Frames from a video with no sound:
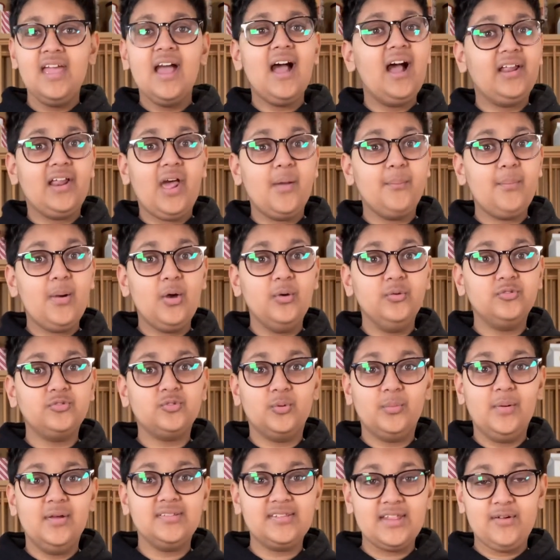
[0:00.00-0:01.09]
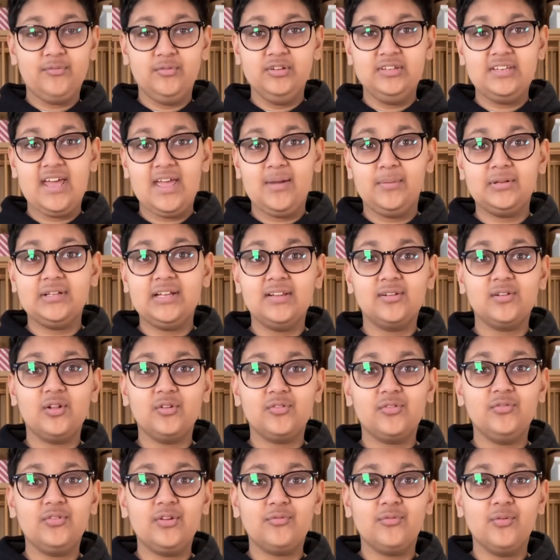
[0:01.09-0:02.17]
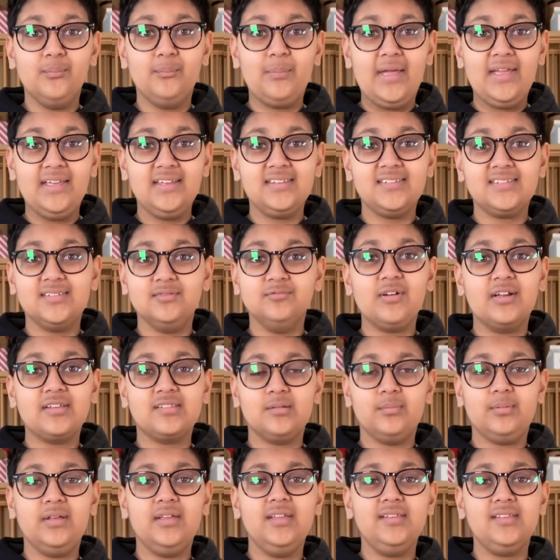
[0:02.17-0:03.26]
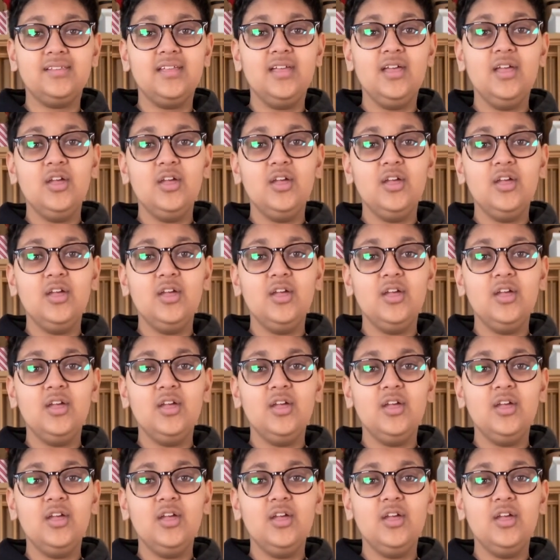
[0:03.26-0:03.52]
and I post almost every day with lots of different bakes and recipes.